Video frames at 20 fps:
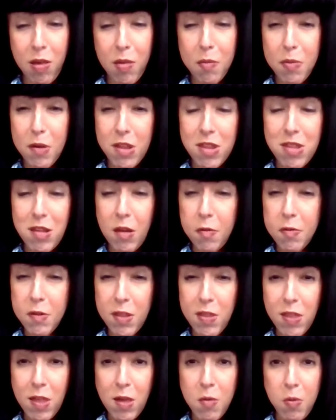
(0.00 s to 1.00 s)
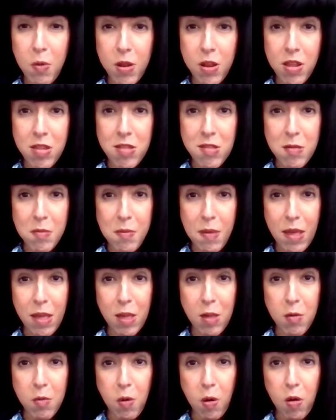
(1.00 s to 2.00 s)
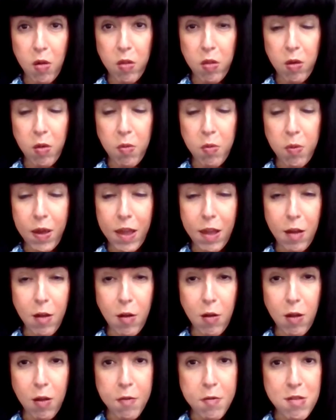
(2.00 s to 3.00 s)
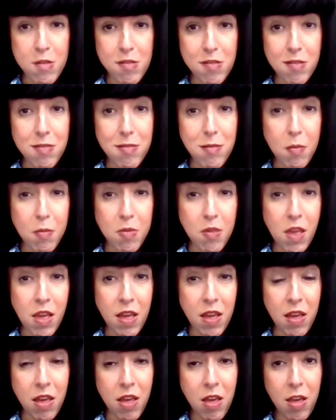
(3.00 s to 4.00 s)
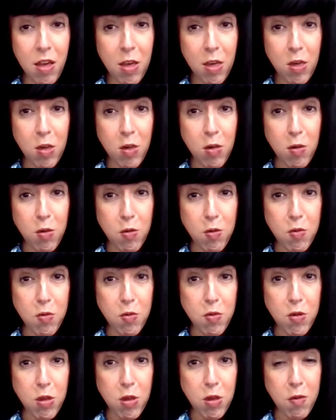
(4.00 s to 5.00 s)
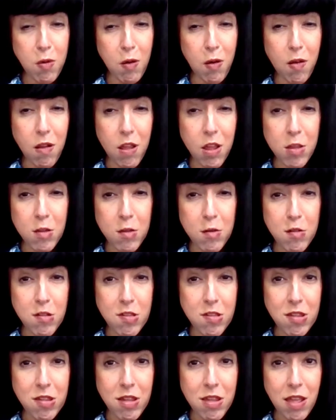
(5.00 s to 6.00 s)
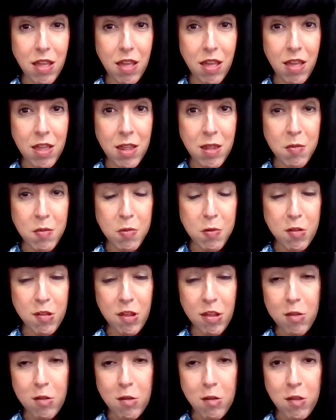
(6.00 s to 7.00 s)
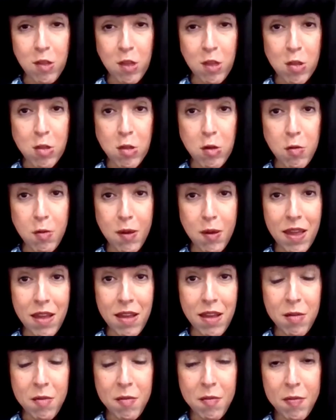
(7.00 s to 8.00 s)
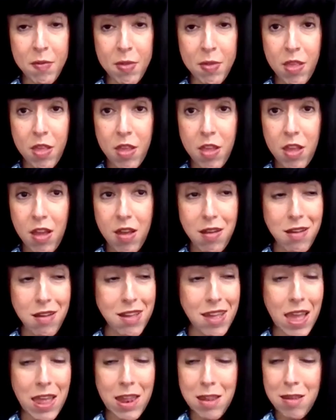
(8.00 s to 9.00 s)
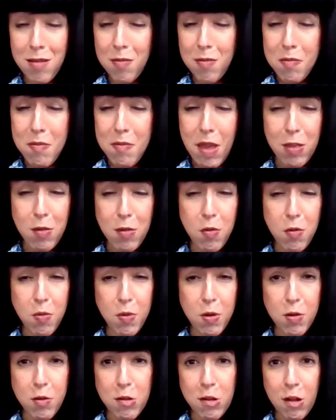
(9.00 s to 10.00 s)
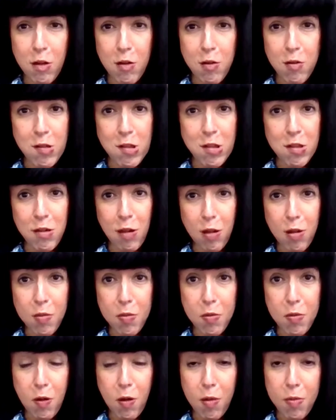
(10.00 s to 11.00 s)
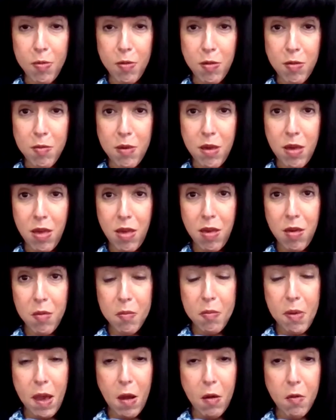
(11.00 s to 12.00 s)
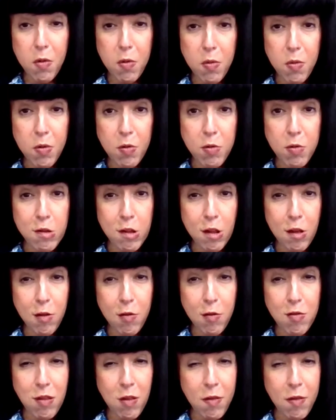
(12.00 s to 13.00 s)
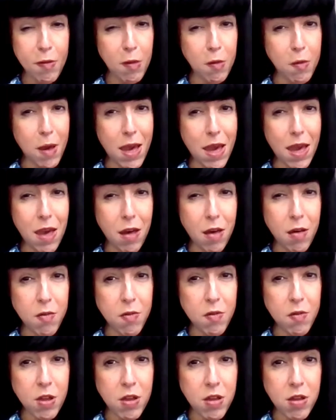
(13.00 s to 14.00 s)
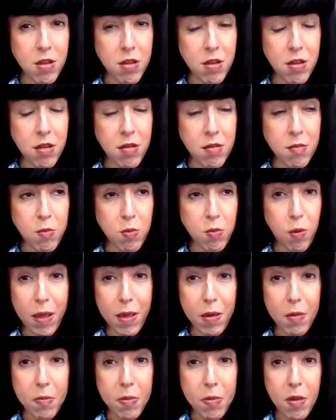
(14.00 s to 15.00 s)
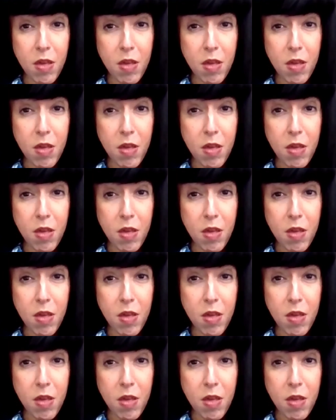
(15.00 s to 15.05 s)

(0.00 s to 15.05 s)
But definitely wanted to make you all aware, if this is something you are interested in potentially doing. Again, manual wheelchairs, not a problem. Power wheelchairs, if you have a ramp,